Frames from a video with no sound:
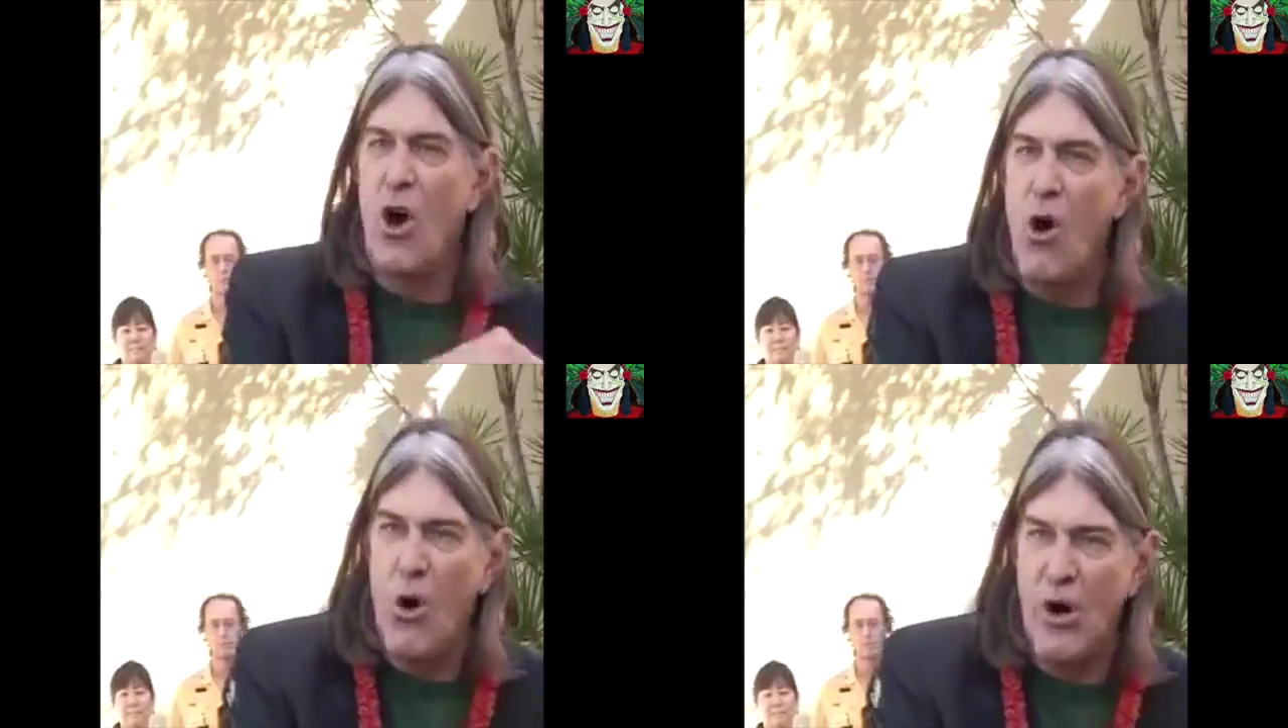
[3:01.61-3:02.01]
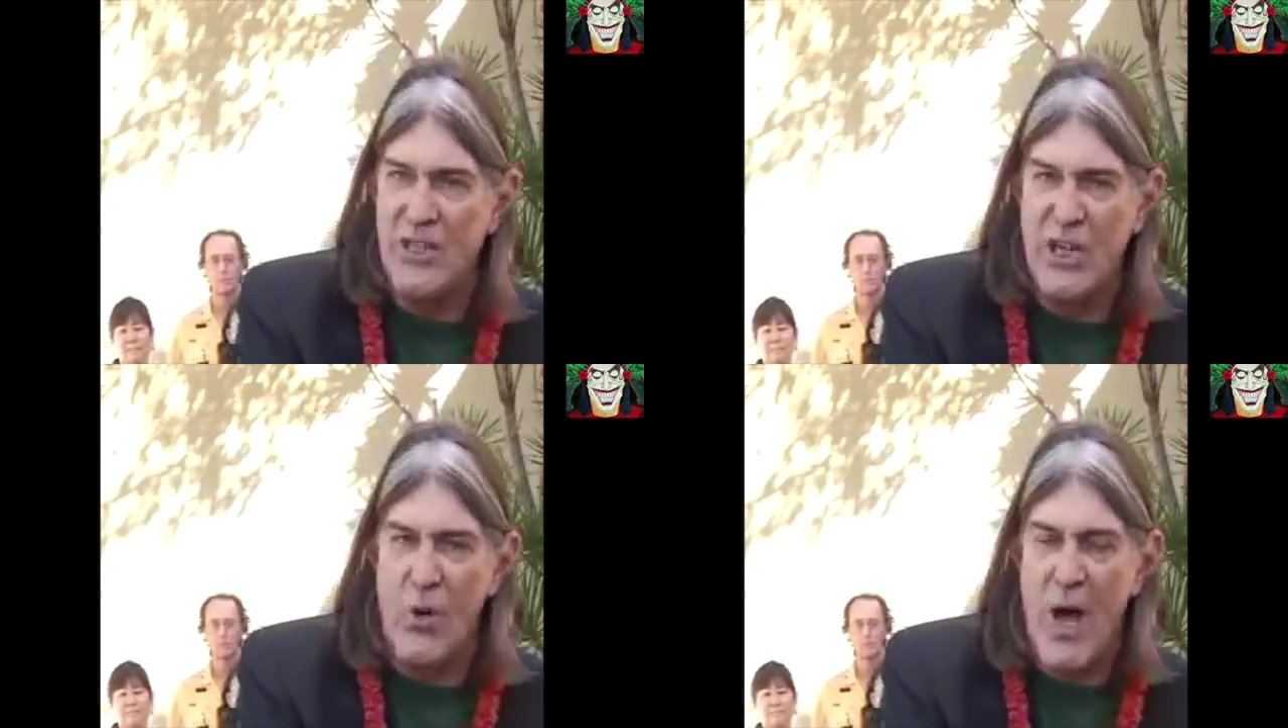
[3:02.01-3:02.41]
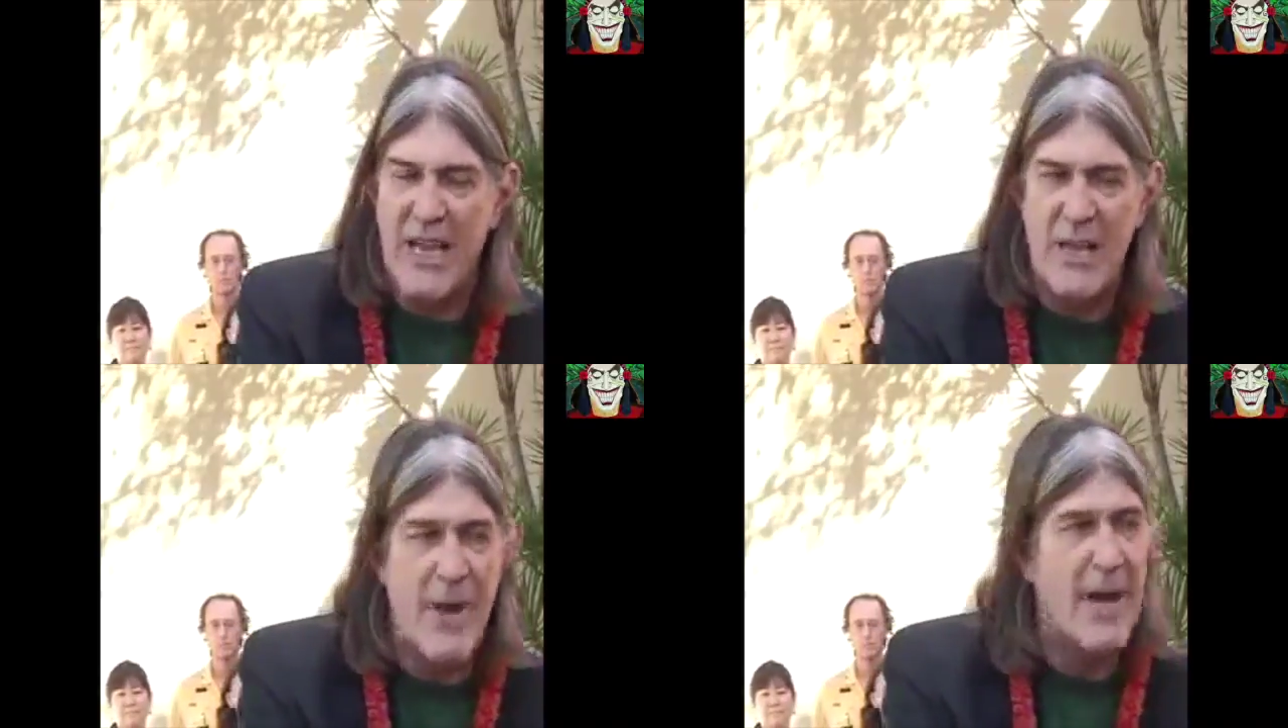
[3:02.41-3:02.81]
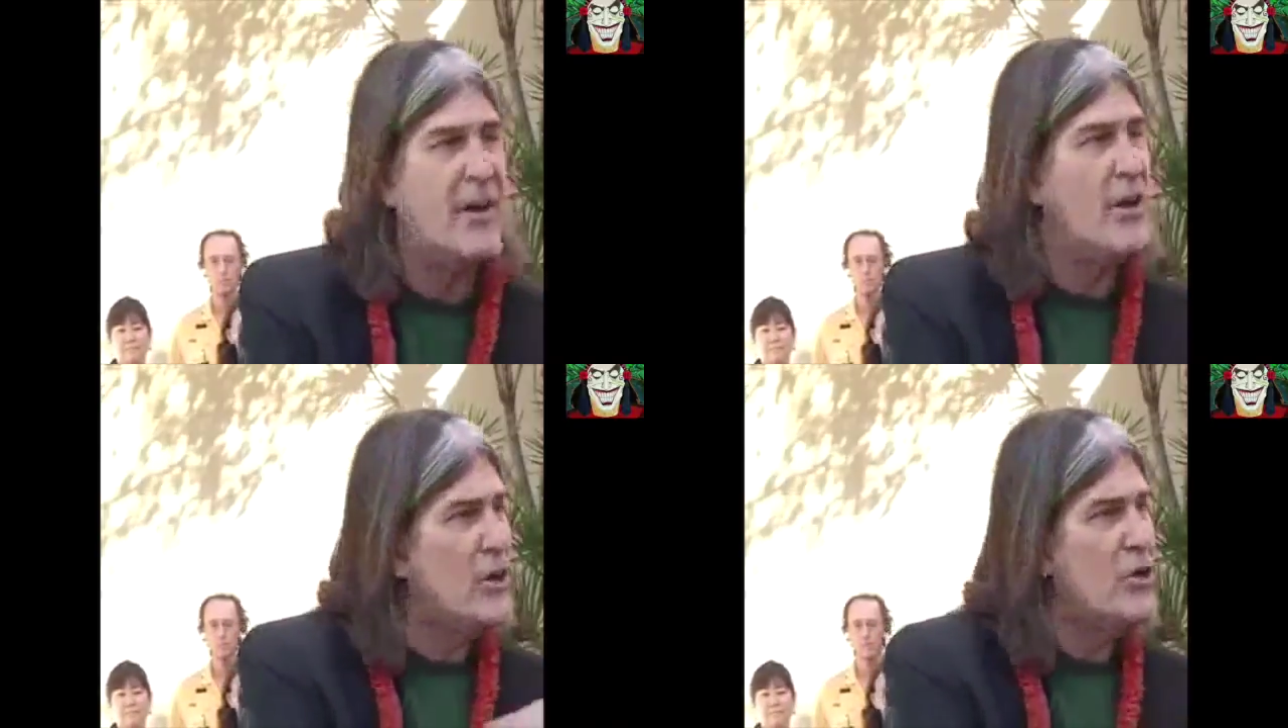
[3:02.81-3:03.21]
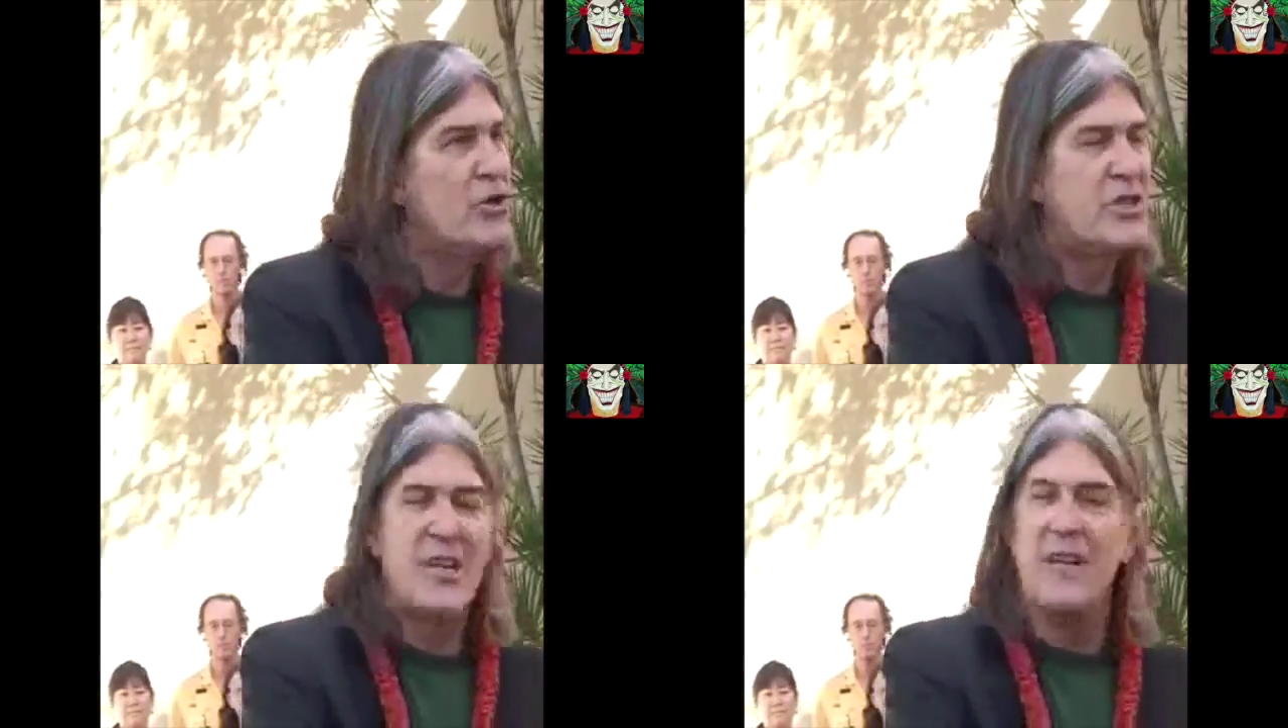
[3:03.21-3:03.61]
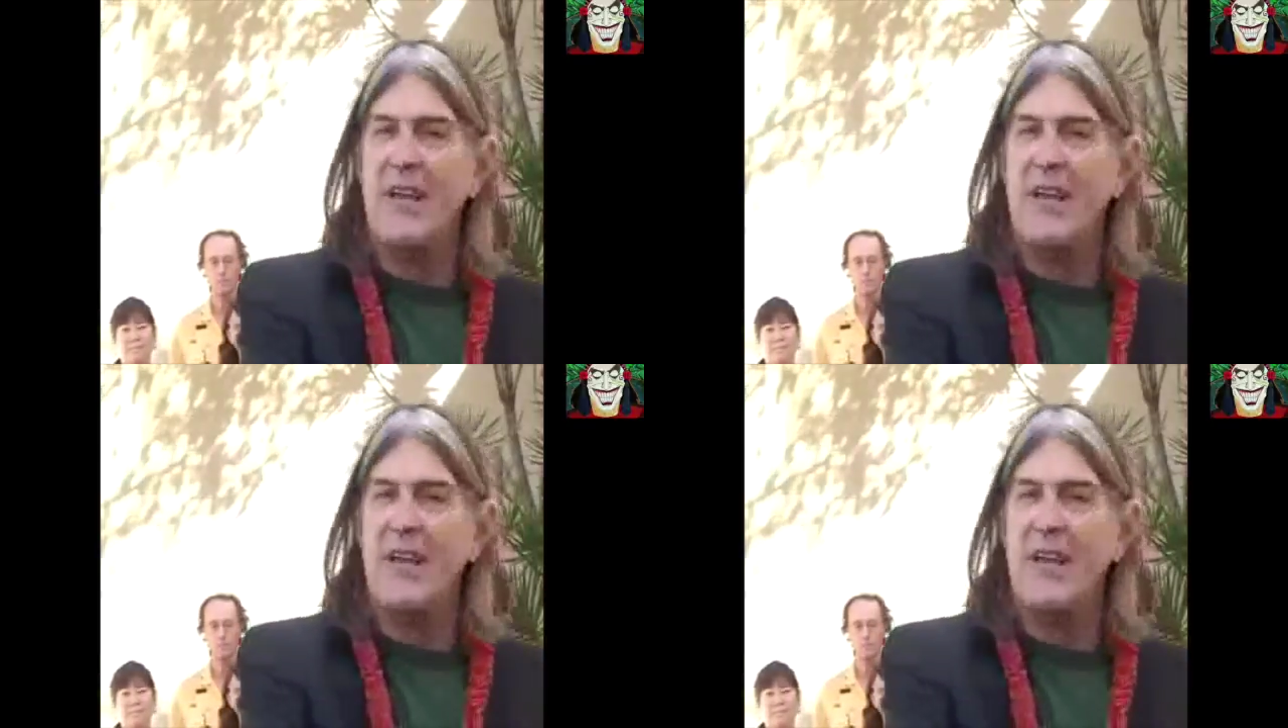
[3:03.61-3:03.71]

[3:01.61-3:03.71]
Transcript: cohorts in the Rocky Mountain News,